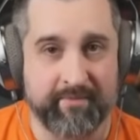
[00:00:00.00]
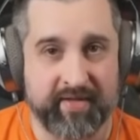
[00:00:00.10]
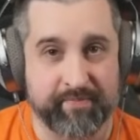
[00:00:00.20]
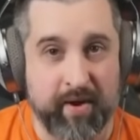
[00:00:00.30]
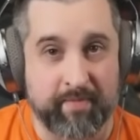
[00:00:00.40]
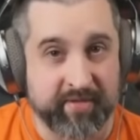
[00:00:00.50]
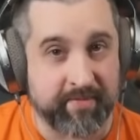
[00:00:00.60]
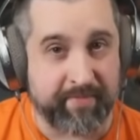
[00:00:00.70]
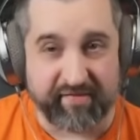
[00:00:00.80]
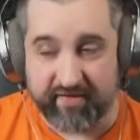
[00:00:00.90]
It's probably the
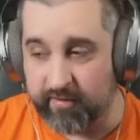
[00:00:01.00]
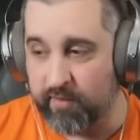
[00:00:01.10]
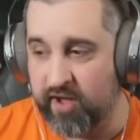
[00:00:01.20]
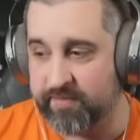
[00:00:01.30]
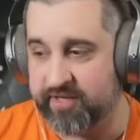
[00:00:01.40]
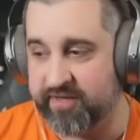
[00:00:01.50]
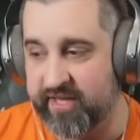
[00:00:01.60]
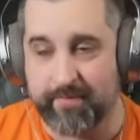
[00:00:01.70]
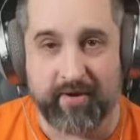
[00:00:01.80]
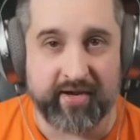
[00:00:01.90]
best hero augment in the
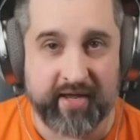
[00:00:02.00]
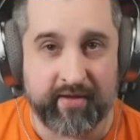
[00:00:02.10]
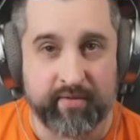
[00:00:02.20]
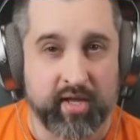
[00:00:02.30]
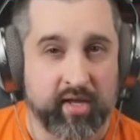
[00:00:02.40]
game right now.